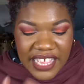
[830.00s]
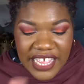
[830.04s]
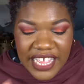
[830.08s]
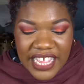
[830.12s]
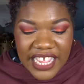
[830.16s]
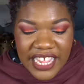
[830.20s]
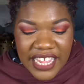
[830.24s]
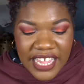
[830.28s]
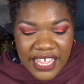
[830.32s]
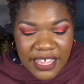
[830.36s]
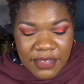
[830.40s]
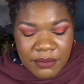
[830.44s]

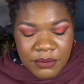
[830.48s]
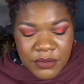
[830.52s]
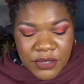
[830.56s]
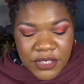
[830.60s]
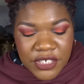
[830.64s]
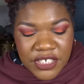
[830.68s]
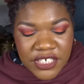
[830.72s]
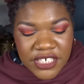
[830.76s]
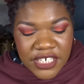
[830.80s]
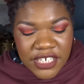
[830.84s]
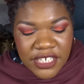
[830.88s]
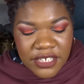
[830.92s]
I am
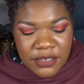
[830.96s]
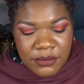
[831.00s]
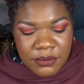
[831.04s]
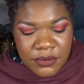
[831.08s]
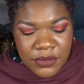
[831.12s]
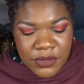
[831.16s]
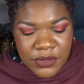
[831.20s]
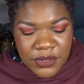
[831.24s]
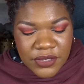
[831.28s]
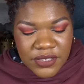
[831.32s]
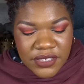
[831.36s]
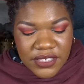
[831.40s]

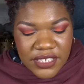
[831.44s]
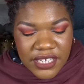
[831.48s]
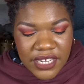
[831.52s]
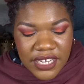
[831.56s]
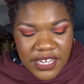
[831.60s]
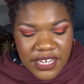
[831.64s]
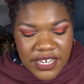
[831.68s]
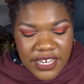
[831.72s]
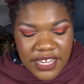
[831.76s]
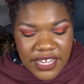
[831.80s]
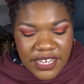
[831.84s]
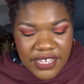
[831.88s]
ashamed to
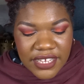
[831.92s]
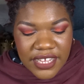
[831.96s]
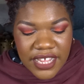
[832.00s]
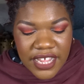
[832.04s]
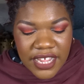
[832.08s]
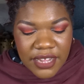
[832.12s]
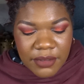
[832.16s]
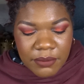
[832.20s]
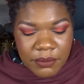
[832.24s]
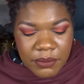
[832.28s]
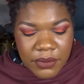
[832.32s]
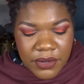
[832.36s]
say that
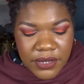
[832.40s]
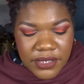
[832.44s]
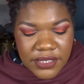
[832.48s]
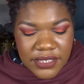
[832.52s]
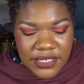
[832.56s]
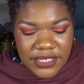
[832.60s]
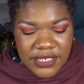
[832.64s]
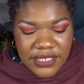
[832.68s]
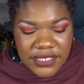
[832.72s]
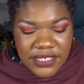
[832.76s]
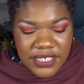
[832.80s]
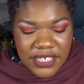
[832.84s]
I
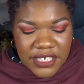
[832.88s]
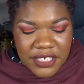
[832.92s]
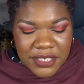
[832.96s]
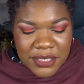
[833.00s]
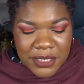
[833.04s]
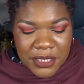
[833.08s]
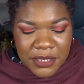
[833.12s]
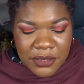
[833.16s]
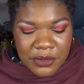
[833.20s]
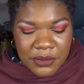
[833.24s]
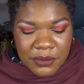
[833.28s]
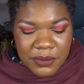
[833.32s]
bought this
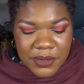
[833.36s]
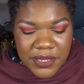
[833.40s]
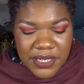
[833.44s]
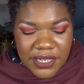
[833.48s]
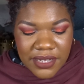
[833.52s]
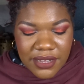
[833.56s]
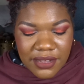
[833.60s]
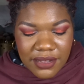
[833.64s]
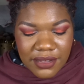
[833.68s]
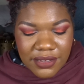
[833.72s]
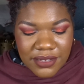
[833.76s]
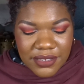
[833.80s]
eyeshadow
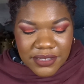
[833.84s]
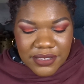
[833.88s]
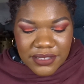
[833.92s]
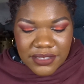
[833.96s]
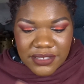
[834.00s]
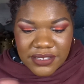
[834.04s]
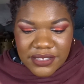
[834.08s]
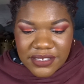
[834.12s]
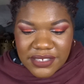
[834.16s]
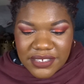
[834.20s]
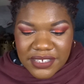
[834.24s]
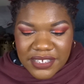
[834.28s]

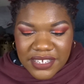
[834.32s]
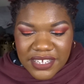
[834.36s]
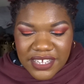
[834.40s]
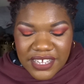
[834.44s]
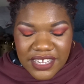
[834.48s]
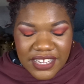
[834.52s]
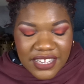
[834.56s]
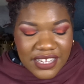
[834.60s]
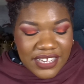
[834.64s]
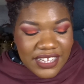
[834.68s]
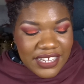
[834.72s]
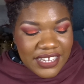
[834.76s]
because
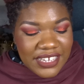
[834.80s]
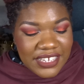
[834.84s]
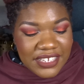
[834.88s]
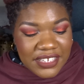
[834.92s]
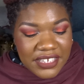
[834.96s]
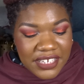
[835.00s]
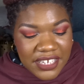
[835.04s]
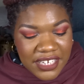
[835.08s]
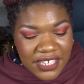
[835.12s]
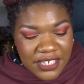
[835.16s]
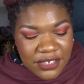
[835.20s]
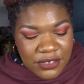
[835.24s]

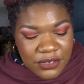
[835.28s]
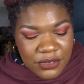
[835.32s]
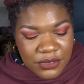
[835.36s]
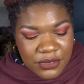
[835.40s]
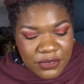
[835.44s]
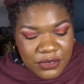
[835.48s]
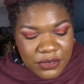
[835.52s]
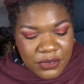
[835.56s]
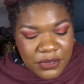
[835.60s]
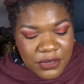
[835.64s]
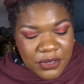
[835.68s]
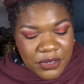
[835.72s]
Nikki
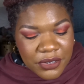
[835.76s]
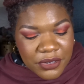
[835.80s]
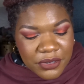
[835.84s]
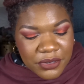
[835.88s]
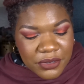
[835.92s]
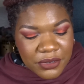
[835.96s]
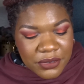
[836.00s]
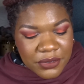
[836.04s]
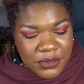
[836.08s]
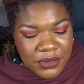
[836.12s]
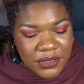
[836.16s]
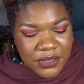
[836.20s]

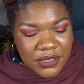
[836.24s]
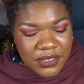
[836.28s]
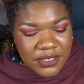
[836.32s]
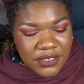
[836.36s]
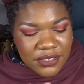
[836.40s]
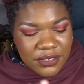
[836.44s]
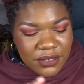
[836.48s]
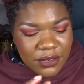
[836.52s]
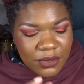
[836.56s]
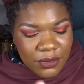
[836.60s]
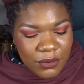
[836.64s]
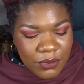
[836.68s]
Tutorials
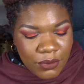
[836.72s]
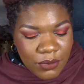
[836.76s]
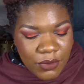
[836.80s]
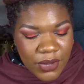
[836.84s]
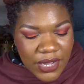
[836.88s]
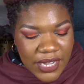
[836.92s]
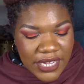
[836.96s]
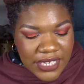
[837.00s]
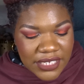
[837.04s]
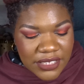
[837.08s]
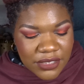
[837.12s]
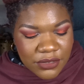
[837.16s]

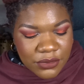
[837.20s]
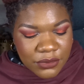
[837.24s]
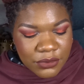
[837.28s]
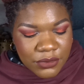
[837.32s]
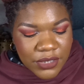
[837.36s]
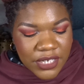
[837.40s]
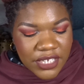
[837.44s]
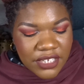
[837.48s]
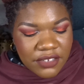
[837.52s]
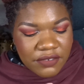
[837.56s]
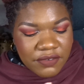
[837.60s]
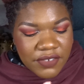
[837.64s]
was
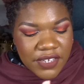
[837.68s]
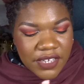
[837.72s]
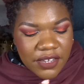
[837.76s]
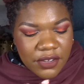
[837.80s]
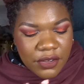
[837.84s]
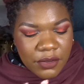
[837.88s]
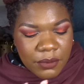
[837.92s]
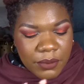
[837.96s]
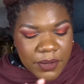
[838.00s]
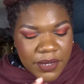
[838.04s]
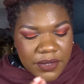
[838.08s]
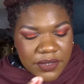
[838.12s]
raving
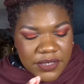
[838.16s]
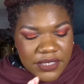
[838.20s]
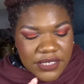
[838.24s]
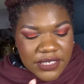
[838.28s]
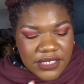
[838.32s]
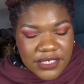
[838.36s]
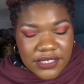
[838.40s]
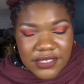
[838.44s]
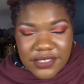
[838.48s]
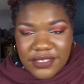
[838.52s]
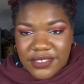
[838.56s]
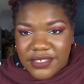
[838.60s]
about
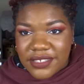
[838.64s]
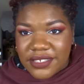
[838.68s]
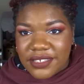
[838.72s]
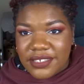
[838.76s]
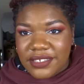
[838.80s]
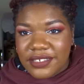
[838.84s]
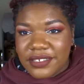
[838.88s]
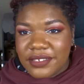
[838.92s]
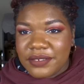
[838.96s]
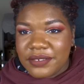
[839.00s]
it.